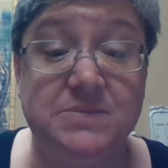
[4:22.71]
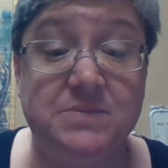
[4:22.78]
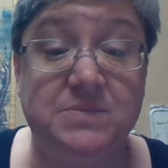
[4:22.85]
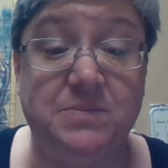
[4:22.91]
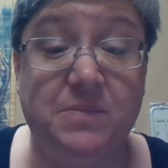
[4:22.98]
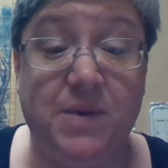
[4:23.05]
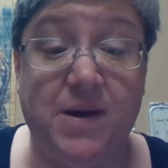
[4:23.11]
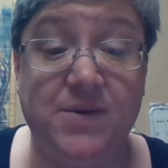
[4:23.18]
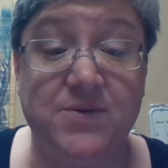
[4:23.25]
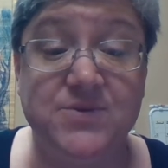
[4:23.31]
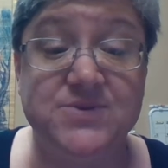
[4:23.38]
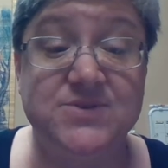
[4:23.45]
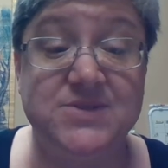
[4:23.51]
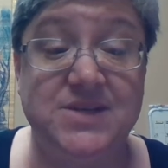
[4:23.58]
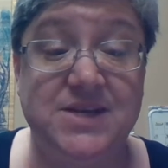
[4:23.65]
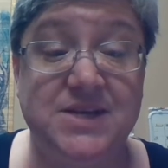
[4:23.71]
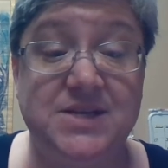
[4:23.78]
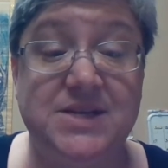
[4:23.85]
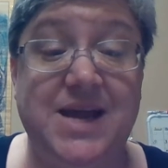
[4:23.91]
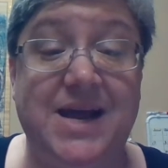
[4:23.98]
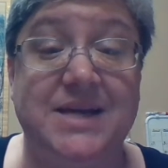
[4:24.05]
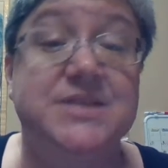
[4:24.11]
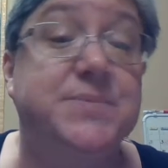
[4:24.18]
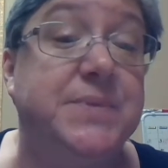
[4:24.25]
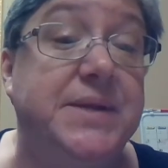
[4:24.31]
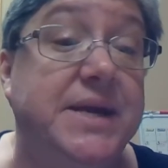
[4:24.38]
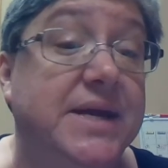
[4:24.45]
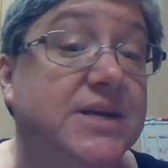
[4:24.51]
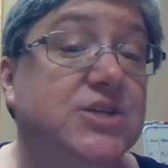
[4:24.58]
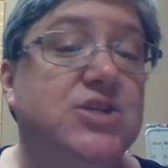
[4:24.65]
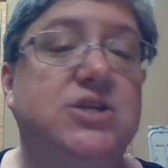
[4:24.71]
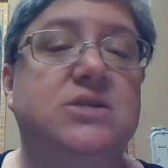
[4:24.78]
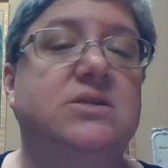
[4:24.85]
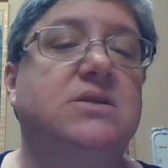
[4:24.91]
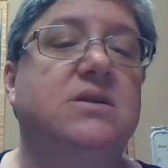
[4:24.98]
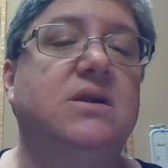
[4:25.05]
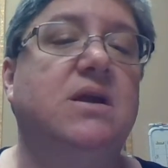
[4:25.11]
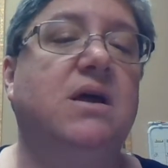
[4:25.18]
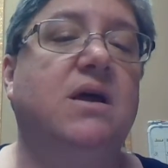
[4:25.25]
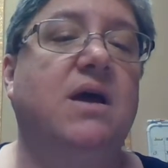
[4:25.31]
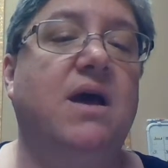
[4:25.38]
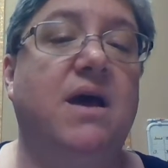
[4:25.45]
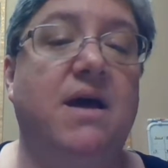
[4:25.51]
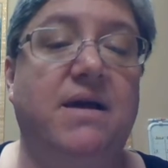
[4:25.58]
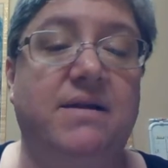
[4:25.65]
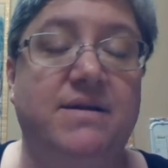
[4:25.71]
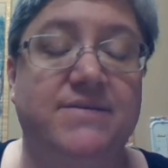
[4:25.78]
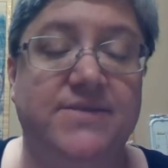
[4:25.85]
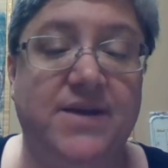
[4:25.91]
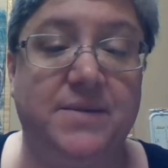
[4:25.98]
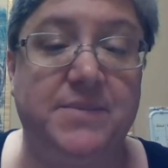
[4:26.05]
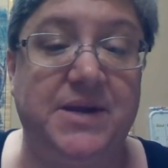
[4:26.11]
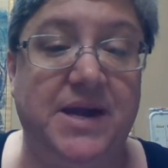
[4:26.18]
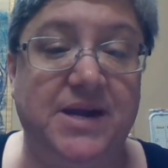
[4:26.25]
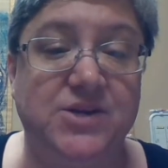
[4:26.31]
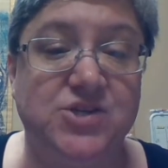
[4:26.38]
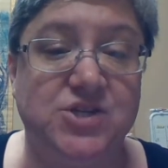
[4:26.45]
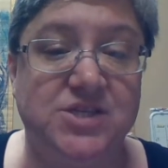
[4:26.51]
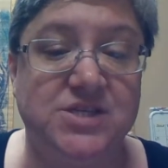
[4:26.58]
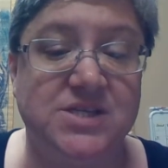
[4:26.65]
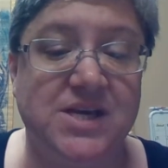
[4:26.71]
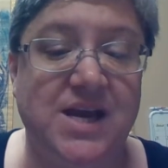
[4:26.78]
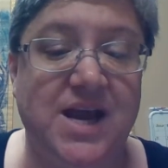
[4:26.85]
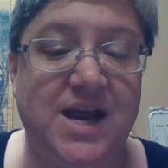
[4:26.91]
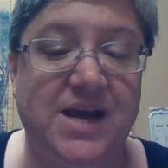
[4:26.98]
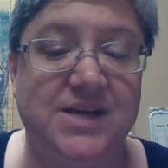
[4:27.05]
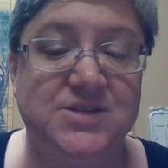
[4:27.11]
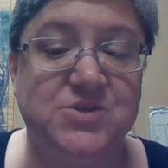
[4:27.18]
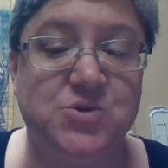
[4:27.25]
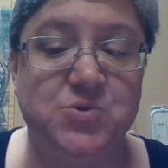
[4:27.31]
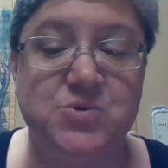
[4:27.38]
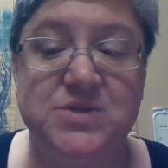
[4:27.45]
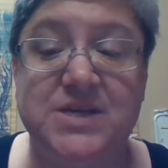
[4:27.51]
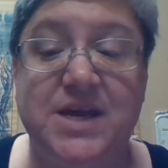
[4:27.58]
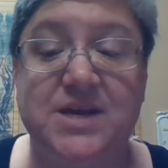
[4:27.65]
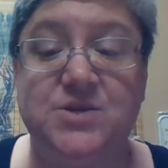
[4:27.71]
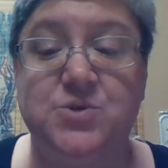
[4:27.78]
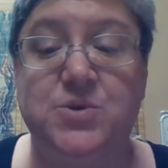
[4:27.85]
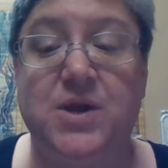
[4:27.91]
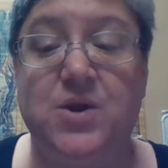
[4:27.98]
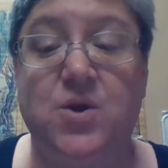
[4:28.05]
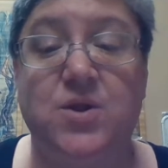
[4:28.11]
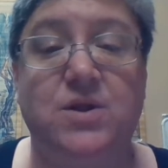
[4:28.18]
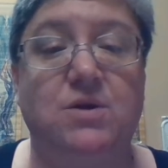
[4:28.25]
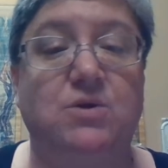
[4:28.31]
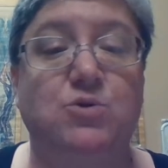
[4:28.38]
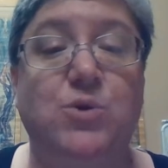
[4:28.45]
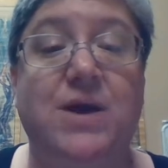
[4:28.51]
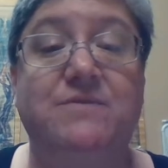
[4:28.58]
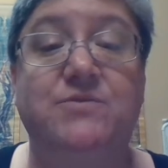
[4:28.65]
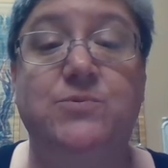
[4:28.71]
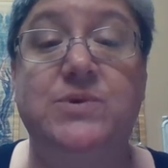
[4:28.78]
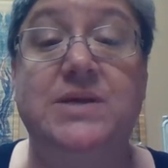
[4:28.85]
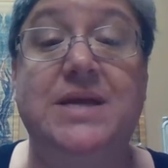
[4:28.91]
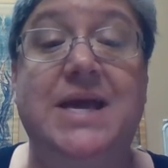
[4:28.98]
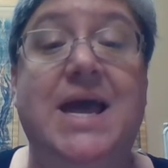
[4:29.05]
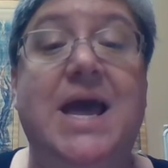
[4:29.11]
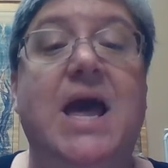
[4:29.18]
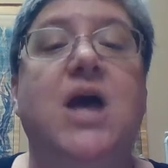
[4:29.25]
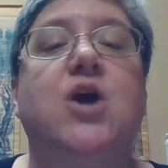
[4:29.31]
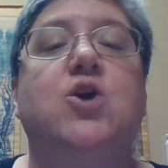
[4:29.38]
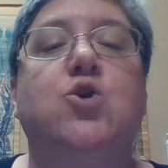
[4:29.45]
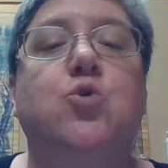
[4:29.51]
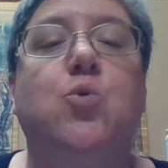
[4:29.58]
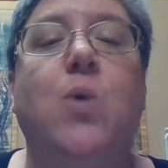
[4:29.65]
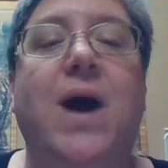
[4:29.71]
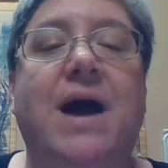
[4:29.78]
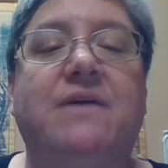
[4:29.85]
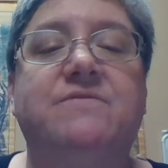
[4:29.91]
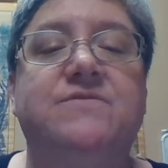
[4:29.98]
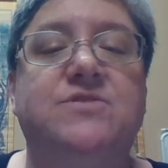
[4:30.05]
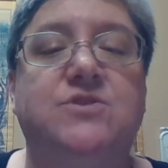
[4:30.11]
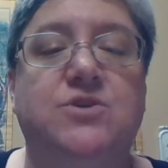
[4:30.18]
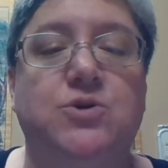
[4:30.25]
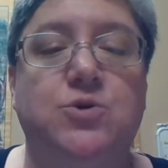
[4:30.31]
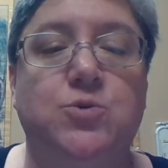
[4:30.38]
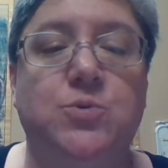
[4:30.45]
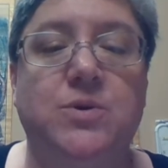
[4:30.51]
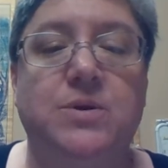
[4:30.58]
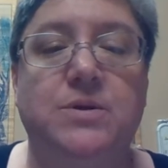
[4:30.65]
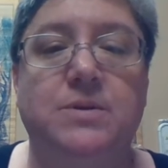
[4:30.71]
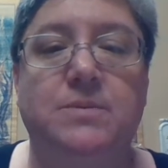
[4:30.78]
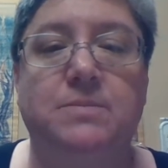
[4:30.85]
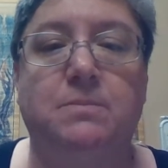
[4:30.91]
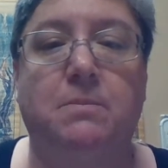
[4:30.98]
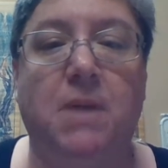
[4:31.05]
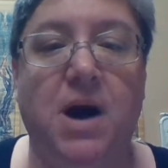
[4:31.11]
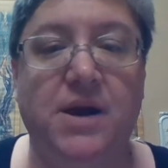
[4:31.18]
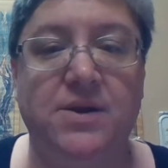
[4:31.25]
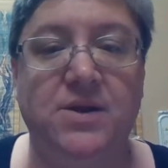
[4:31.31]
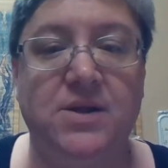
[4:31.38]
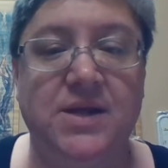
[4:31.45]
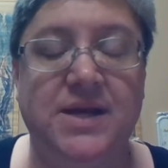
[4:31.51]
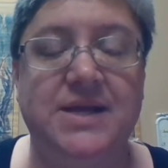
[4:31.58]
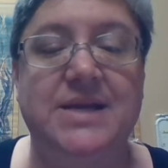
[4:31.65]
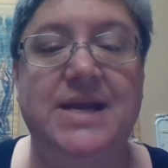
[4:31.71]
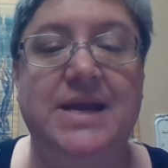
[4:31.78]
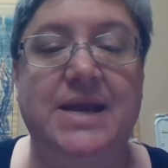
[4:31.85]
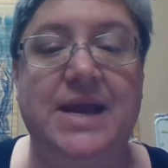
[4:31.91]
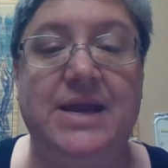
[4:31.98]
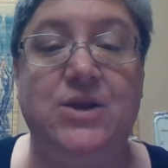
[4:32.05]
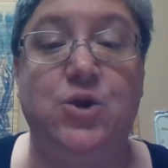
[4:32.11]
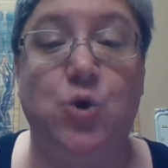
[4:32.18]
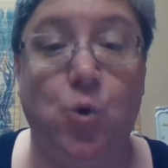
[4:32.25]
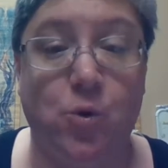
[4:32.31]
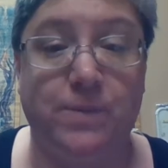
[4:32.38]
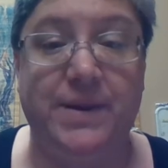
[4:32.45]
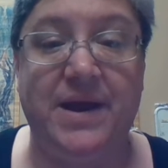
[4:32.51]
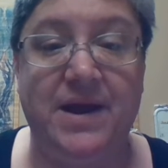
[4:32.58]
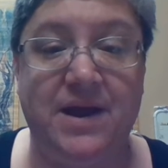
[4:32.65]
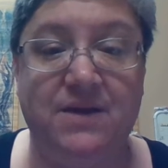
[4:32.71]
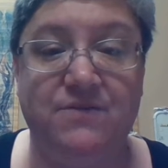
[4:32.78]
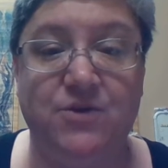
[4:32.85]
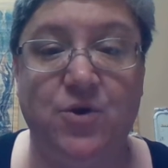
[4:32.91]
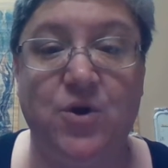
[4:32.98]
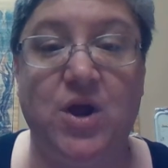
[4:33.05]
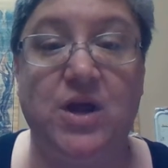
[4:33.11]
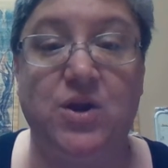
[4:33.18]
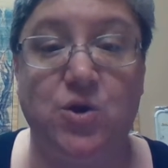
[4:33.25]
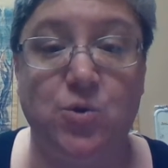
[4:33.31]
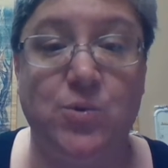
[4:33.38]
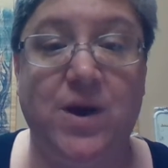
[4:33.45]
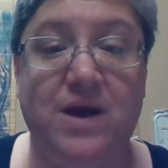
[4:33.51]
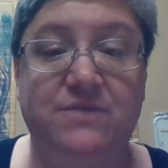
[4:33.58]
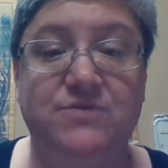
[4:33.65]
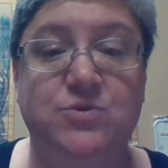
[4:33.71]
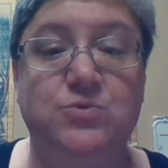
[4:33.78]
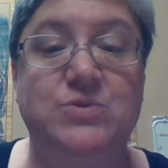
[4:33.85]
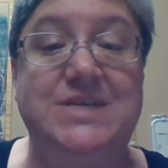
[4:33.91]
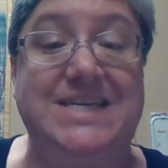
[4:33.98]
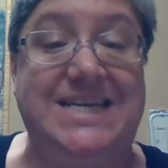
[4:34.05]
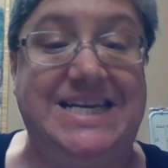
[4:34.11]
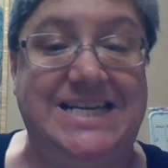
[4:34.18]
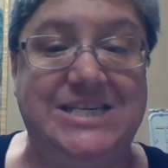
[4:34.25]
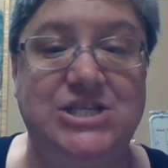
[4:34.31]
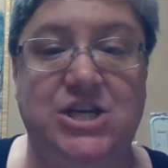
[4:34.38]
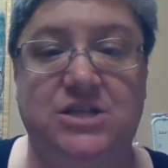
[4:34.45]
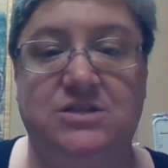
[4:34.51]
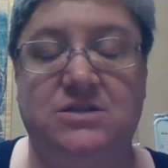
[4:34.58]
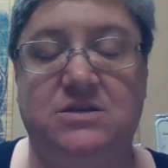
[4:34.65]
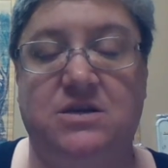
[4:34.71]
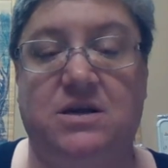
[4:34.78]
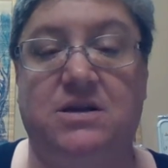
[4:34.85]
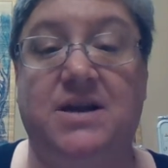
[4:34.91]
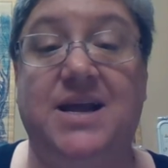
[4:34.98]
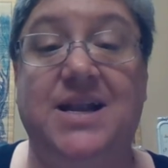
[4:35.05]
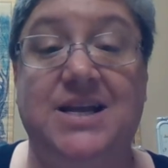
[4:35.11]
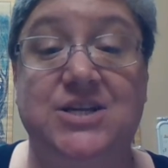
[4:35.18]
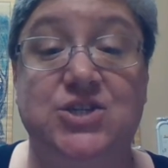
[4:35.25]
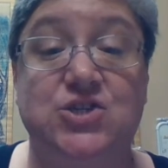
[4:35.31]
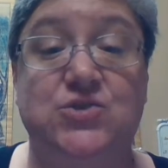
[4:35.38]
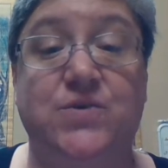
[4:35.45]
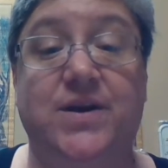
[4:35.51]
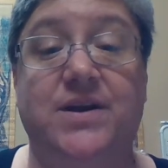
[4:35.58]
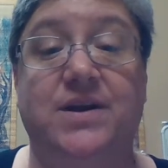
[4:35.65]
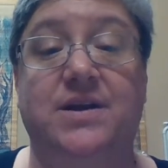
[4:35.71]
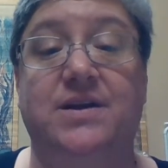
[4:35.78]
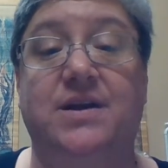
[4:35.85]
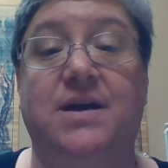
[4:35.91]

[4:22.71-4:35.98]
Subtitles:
Models need explanation and examination, and students can't do that on their own. You have to model it in your behavior, and you have to teach it and illustrate it